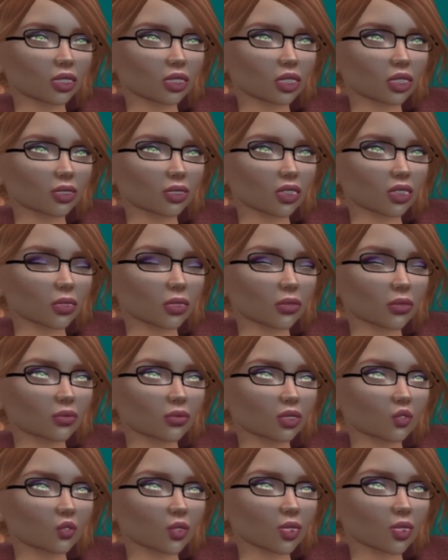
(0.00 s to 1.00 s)
and a
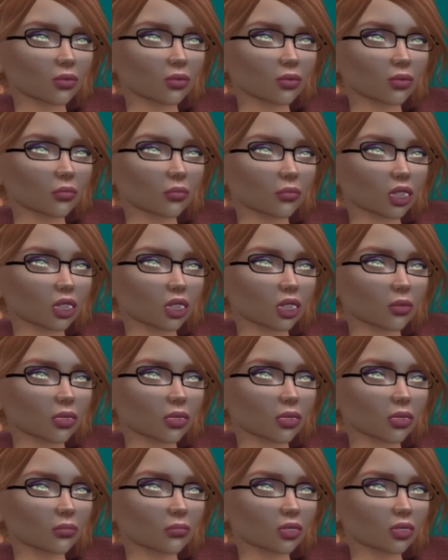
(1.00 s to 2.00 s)
hamburger costs
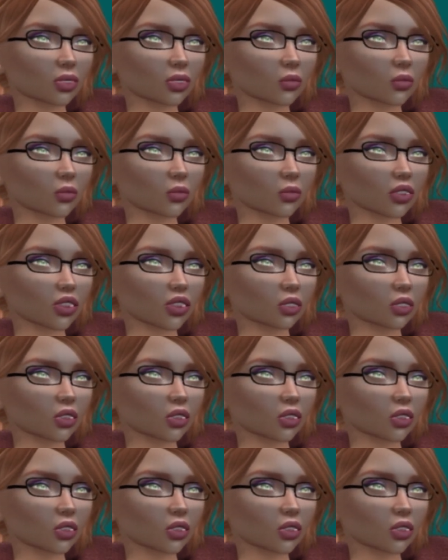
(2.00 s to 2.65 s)
you $1.